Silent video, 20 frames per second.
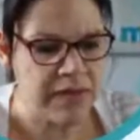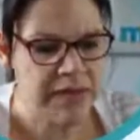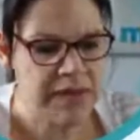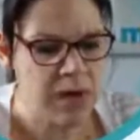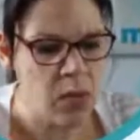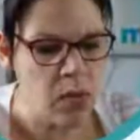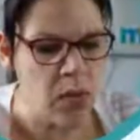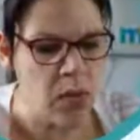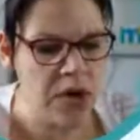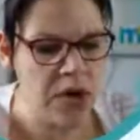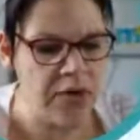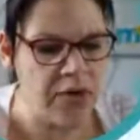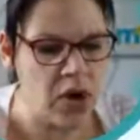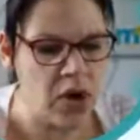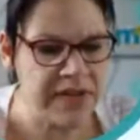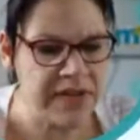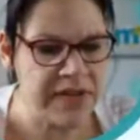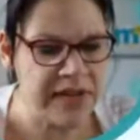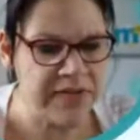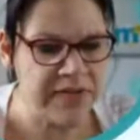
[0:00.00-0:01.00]
So what you've
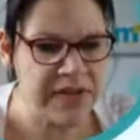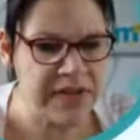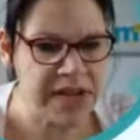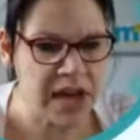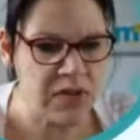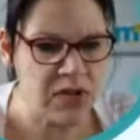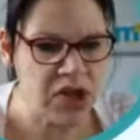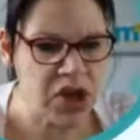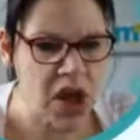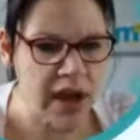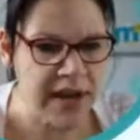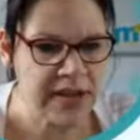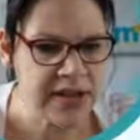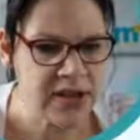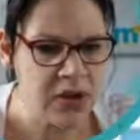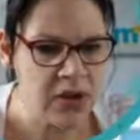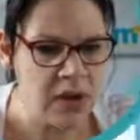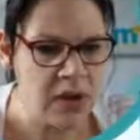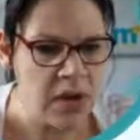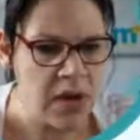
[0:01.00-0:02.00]
got is a video
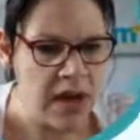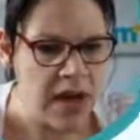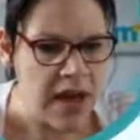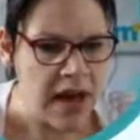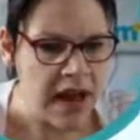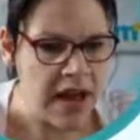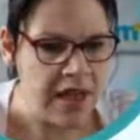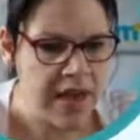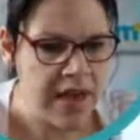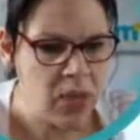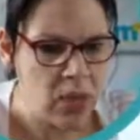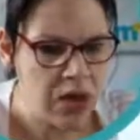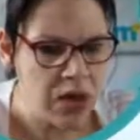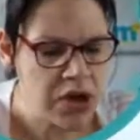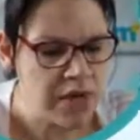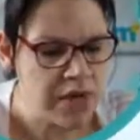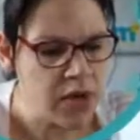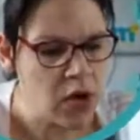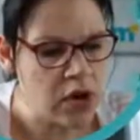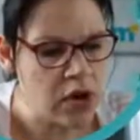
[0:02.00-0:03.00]
title, and then what
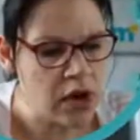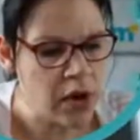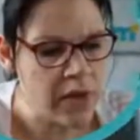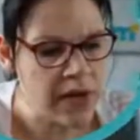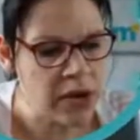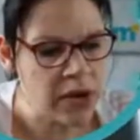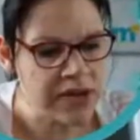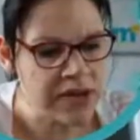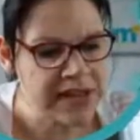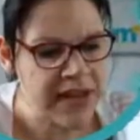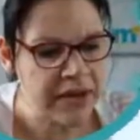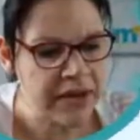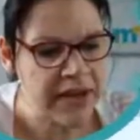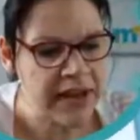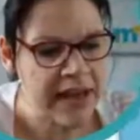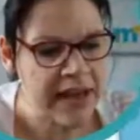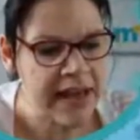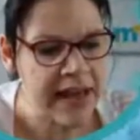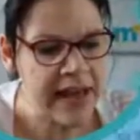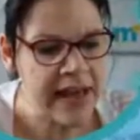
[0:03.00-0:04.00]
you've got going on down
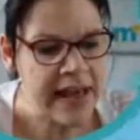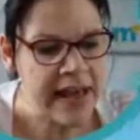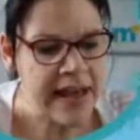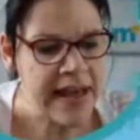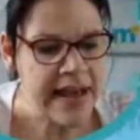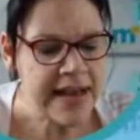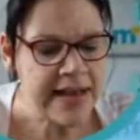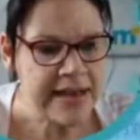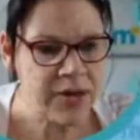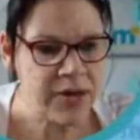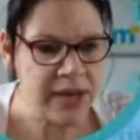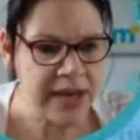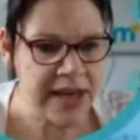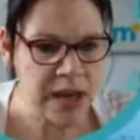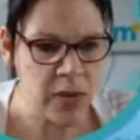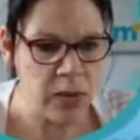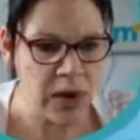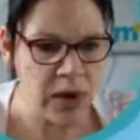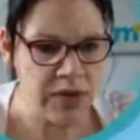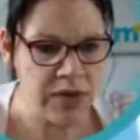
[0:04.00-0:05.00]
here is your
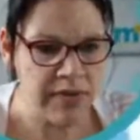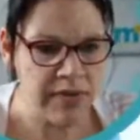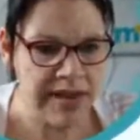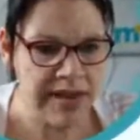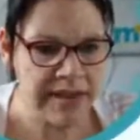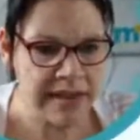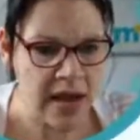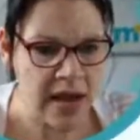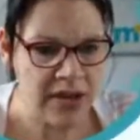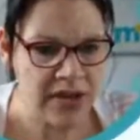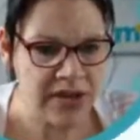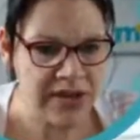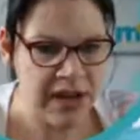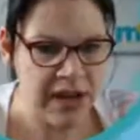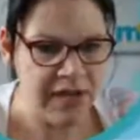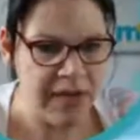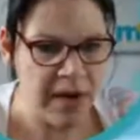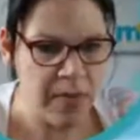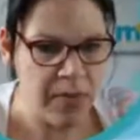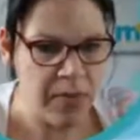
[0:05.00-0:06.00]
keyword research. Now,
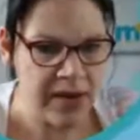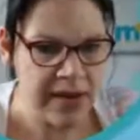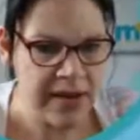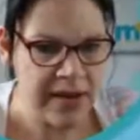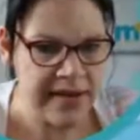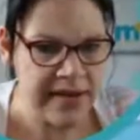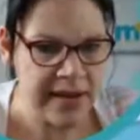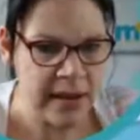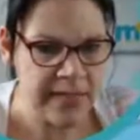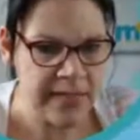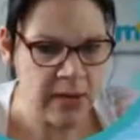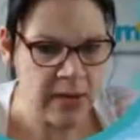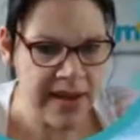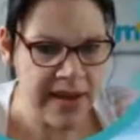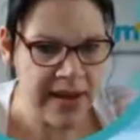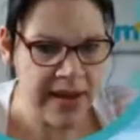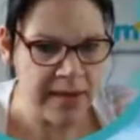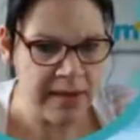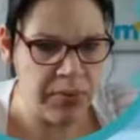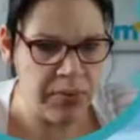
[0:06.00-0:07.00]
if I bring this up so
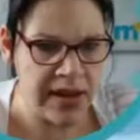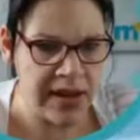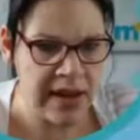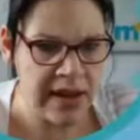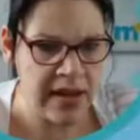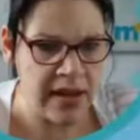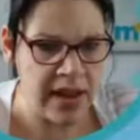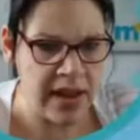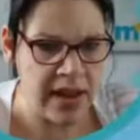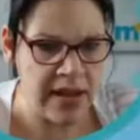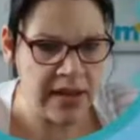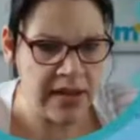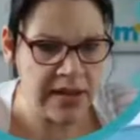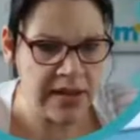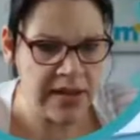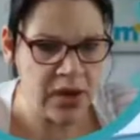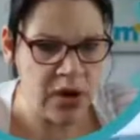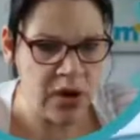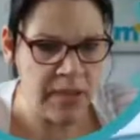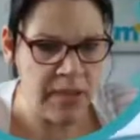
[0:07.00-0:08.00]
it can bring in the
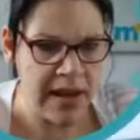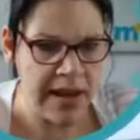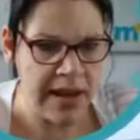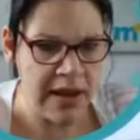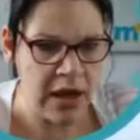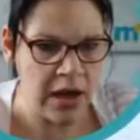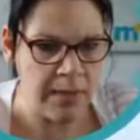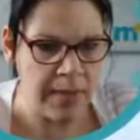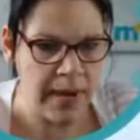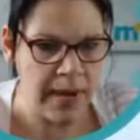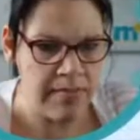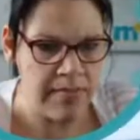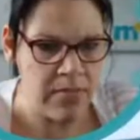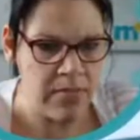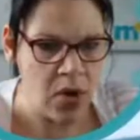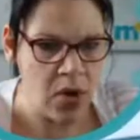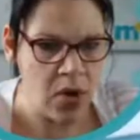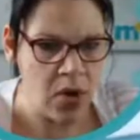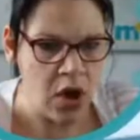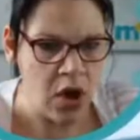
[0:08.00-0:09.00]
zoom a little bit
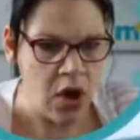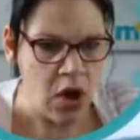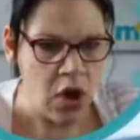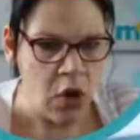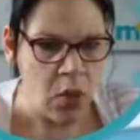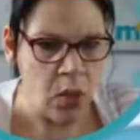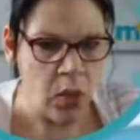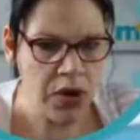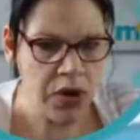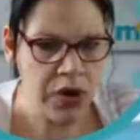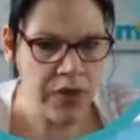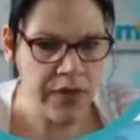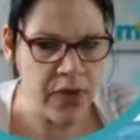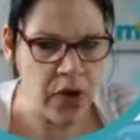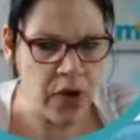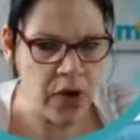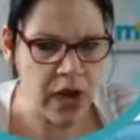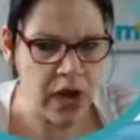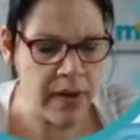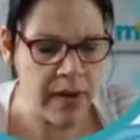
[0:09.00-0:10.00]
more, what you've
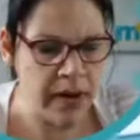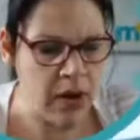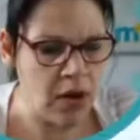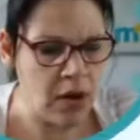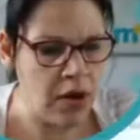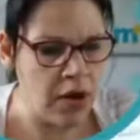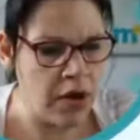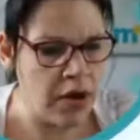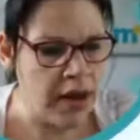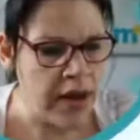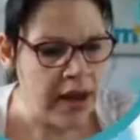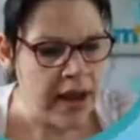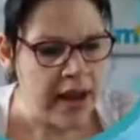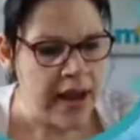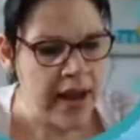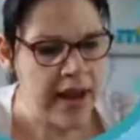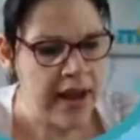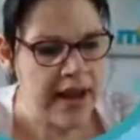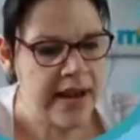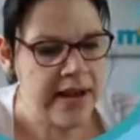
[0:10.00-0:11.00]
got going on
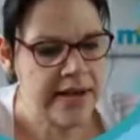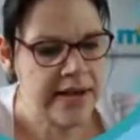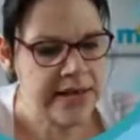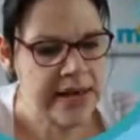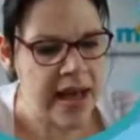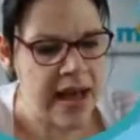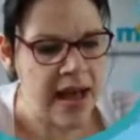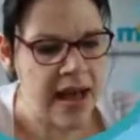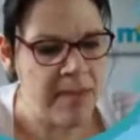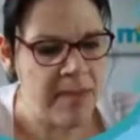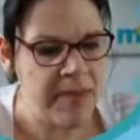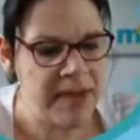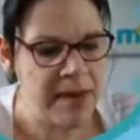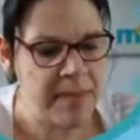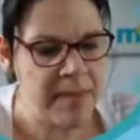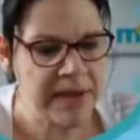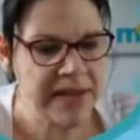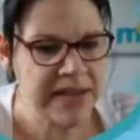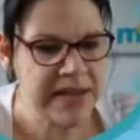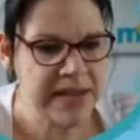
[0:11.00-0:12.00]
is the
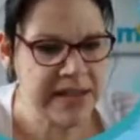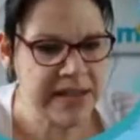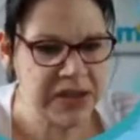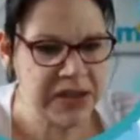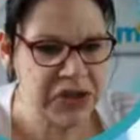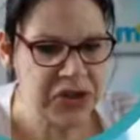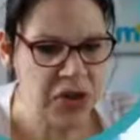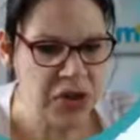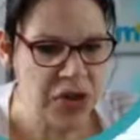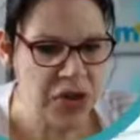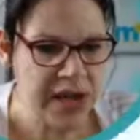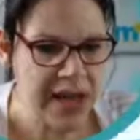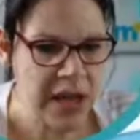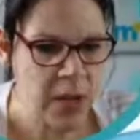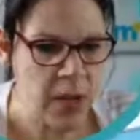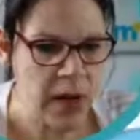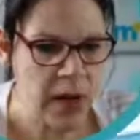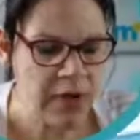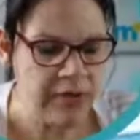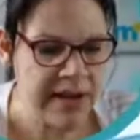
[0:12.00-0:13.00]
ability to do your
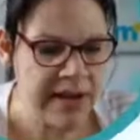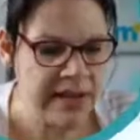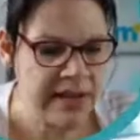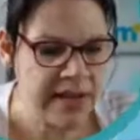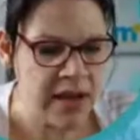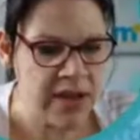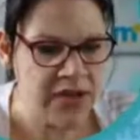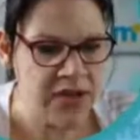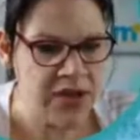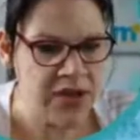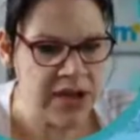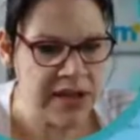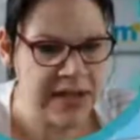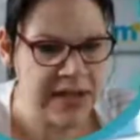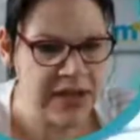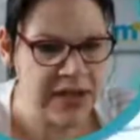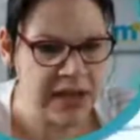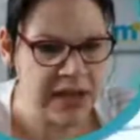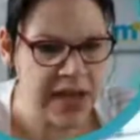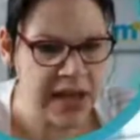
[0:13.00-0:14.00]
keyword research. So you
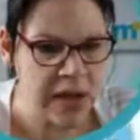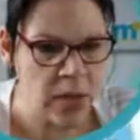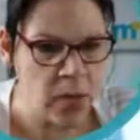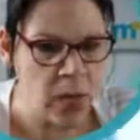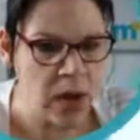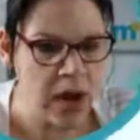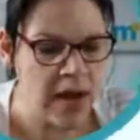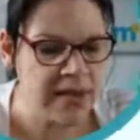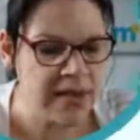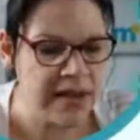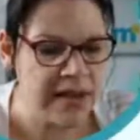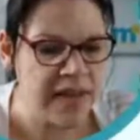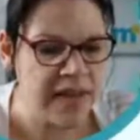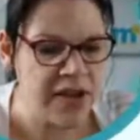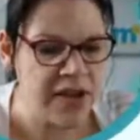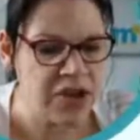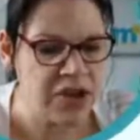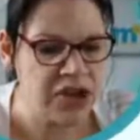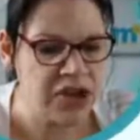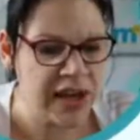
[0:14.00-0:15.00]
list your keywords, and
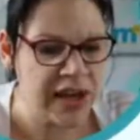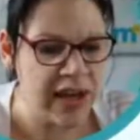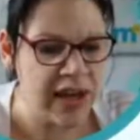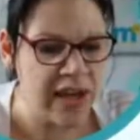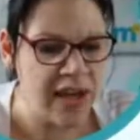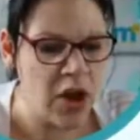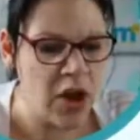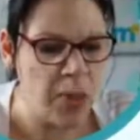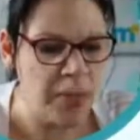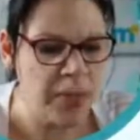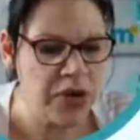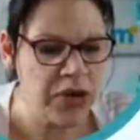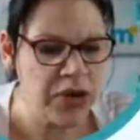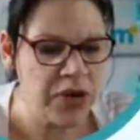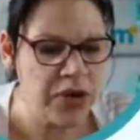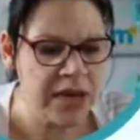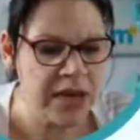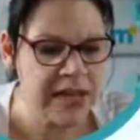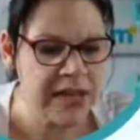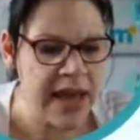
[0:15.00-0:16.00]
then you're checking the
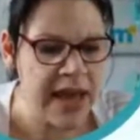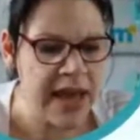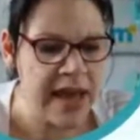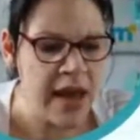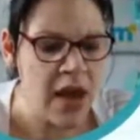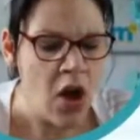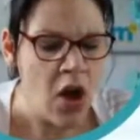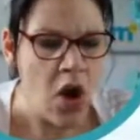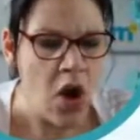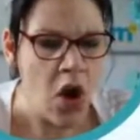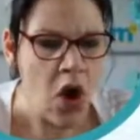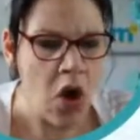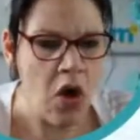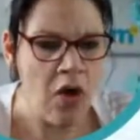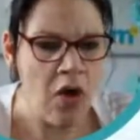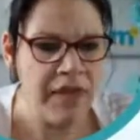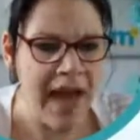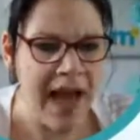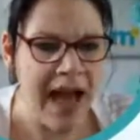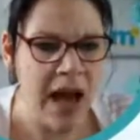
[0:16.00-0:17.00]
opportunity
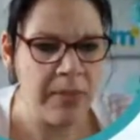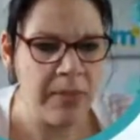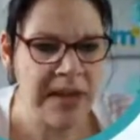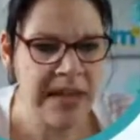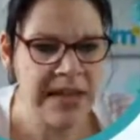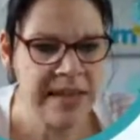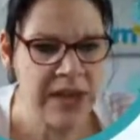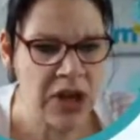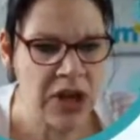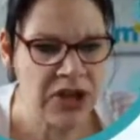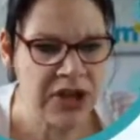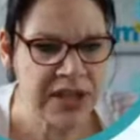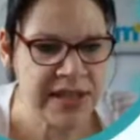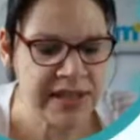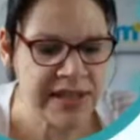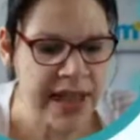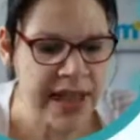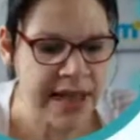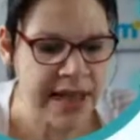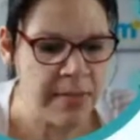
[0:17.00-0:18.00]
of how many searches
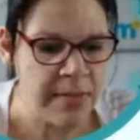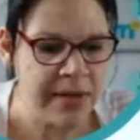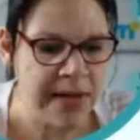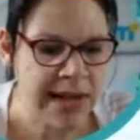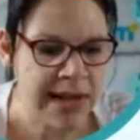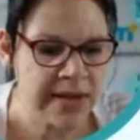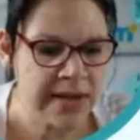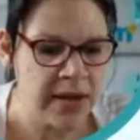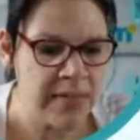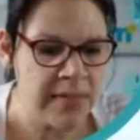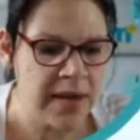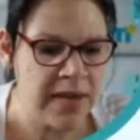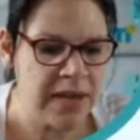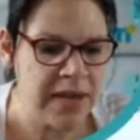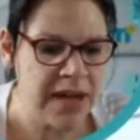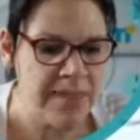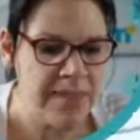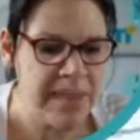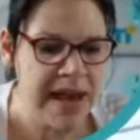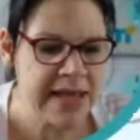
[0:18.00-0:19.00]
are taking place on a
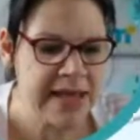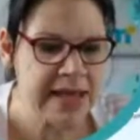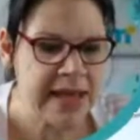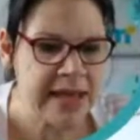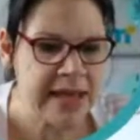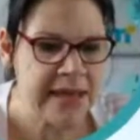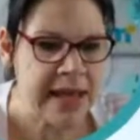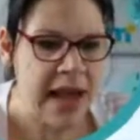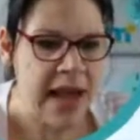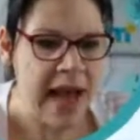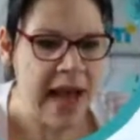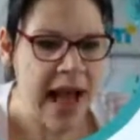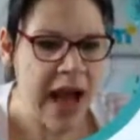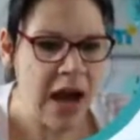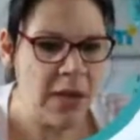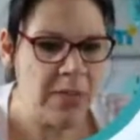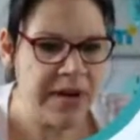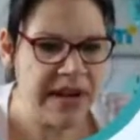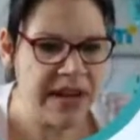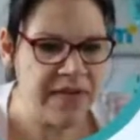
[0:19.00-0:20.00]
monthly basis,
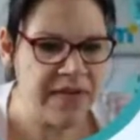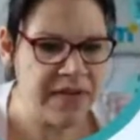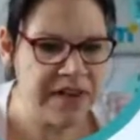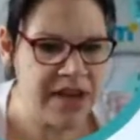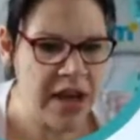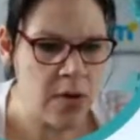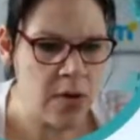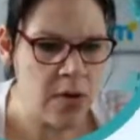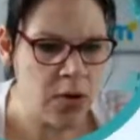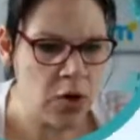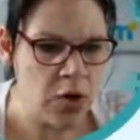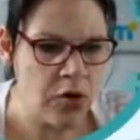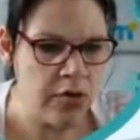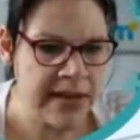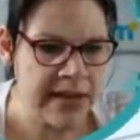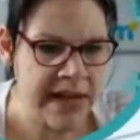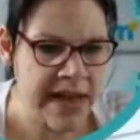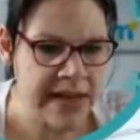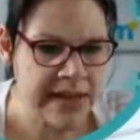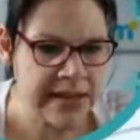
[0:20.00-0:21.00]
how many videos
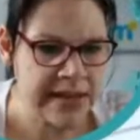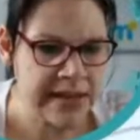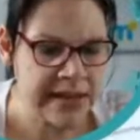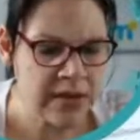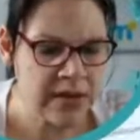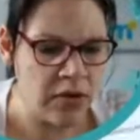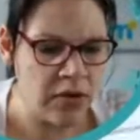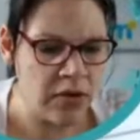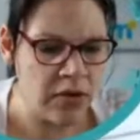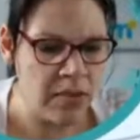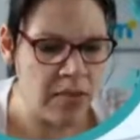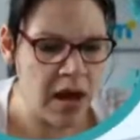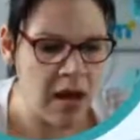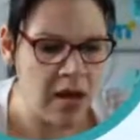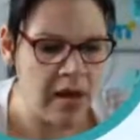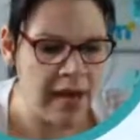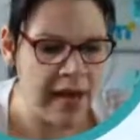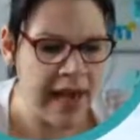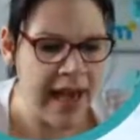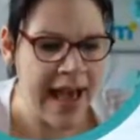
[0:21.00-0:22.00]
already exist on the
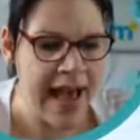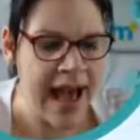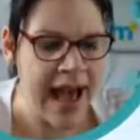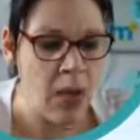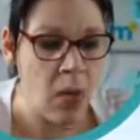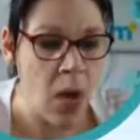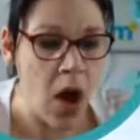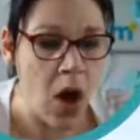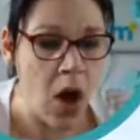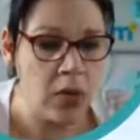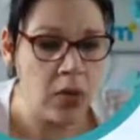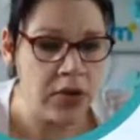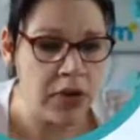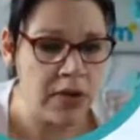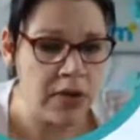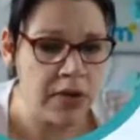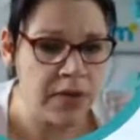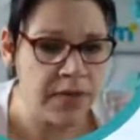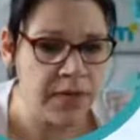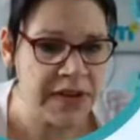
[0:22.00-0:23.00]
market, how old
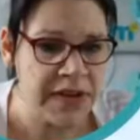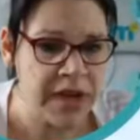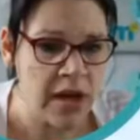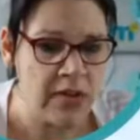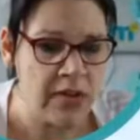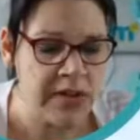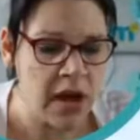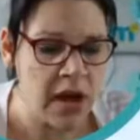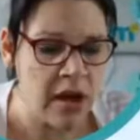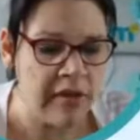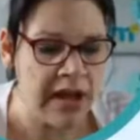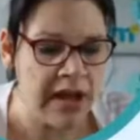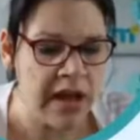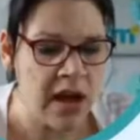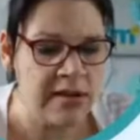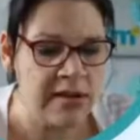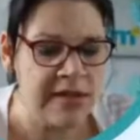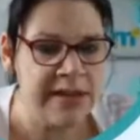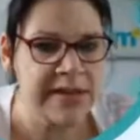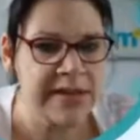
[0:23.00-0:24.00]
those videos currently
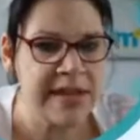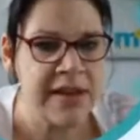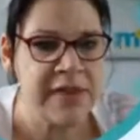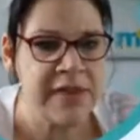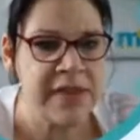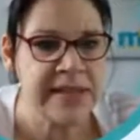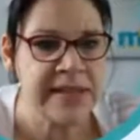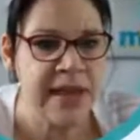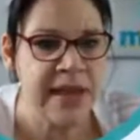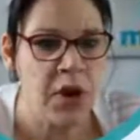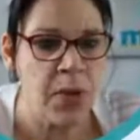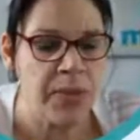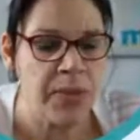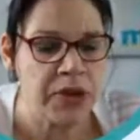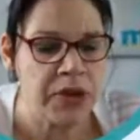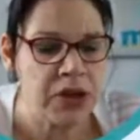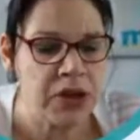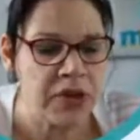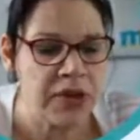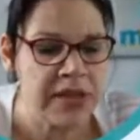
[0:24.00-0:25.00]
are to see if there's any
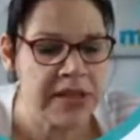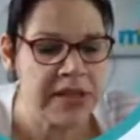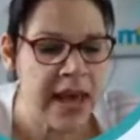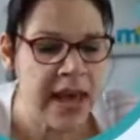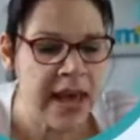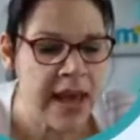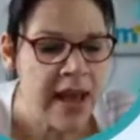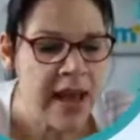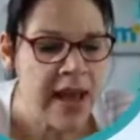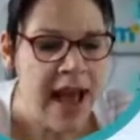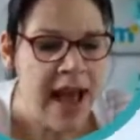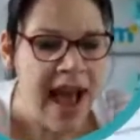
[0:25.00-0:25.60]
opportunity.